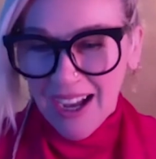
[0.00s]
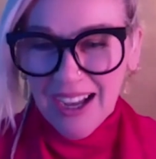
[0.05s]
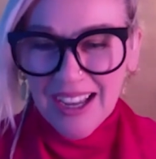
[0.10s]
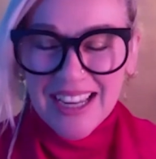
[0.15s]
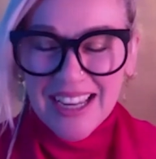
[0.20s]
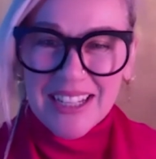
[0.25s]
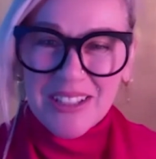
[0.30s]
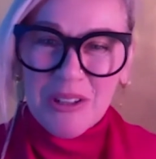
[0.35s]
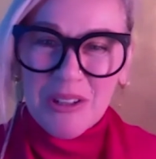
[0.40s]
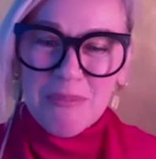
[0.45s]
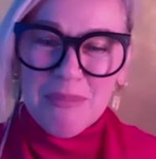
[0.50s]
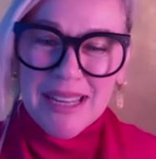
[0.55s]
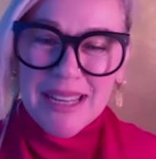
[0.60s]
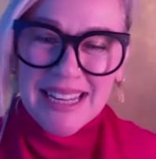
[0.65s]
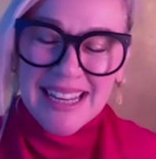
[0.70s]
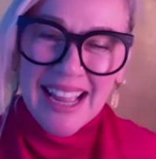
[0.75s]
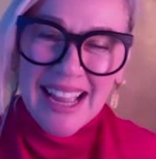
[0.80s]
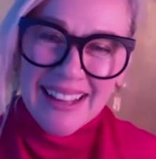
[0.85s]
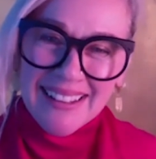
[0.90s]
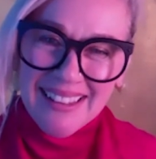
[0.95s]
hit on
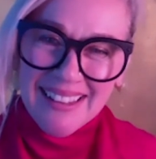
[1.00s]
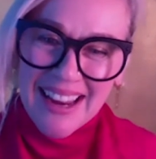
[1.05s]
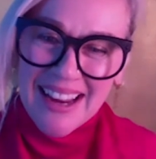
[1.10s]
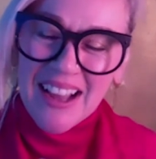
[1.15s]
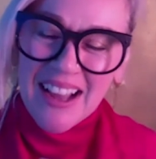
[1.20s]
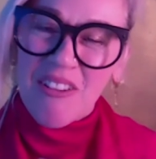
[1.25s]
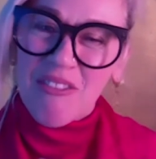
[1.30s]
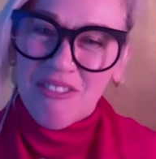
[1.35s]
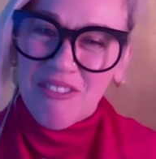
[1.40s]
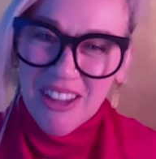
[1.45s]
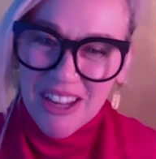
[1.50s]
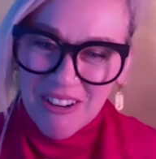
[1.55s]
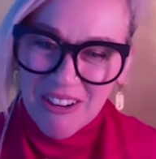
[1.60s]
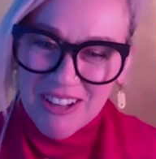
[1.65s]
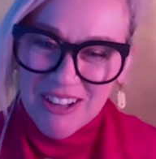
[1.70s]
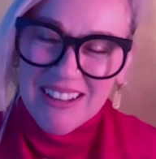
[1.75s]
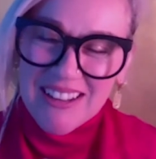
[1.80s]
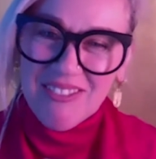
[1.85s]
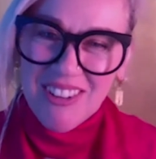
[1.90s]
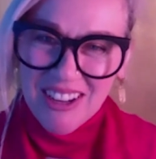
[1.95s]
me, and they are
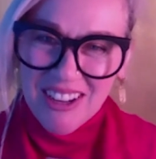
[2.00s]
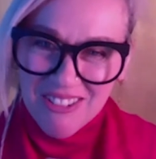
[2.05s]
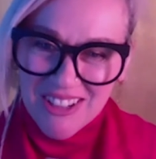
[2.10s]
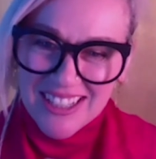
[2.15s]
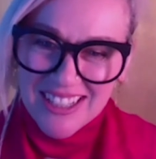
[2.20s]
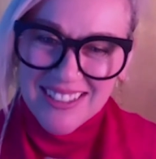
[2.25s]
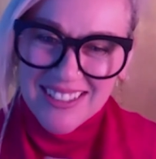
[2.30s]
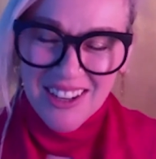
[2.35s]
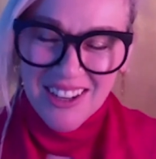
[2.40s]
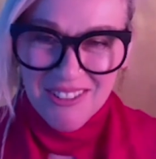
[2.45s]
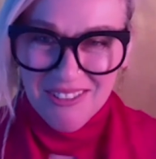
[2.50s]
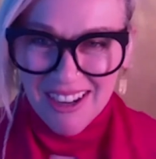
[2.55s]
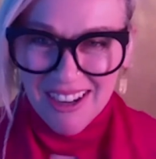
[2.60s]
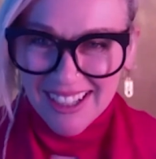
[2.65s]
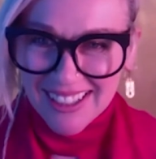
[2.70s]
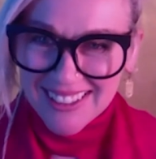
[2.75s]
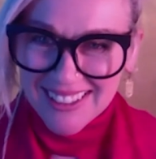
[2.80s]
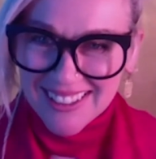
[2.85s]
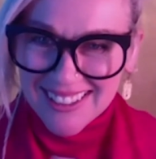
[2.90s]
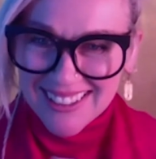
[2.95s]
very, very
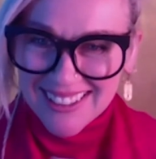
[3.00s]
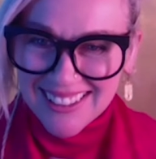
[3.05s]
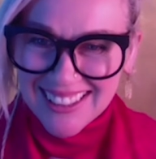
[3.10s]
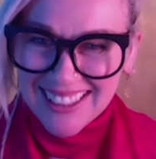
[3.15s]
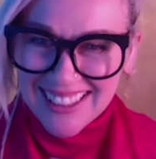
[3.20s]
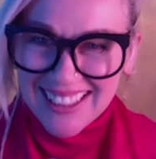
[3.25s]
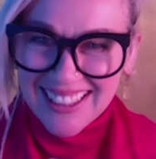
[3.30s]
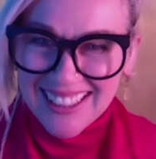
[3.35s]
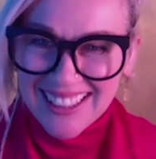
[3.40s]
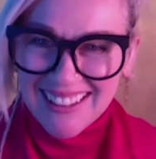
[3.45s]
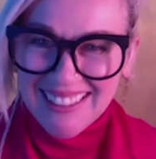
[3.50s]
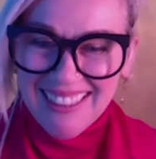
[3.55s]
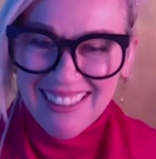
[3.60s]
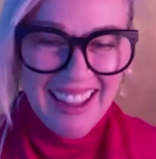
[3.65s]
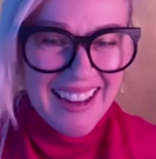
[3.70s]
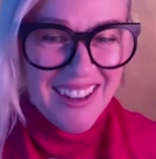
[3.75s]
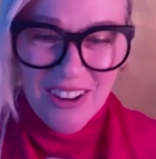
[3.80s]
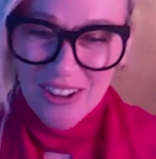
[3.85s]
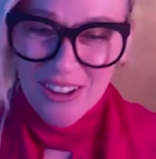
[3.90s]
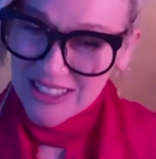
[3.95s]
direct.
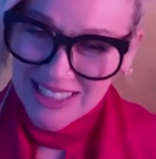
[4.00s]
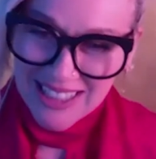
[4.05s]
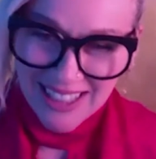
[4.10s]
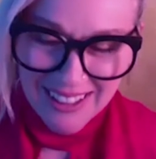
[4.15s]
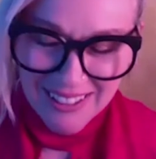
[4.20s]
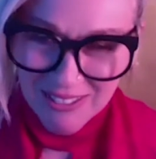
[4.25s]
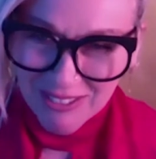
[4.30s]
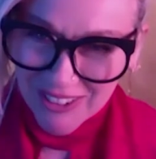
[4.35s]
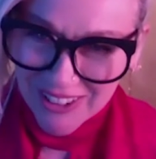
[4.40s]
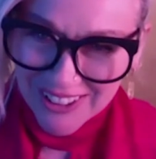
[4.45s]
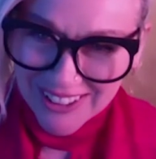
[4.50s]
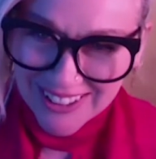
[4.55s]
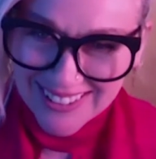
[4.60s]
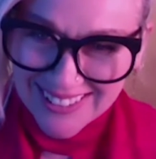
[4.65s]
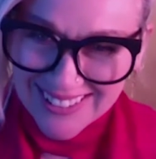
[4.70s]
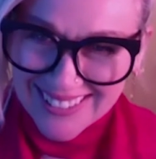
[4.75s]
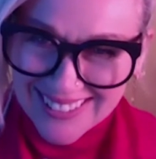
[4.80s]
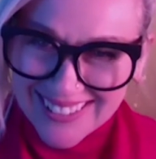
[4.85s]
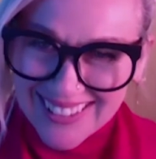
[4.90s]
they don't check first.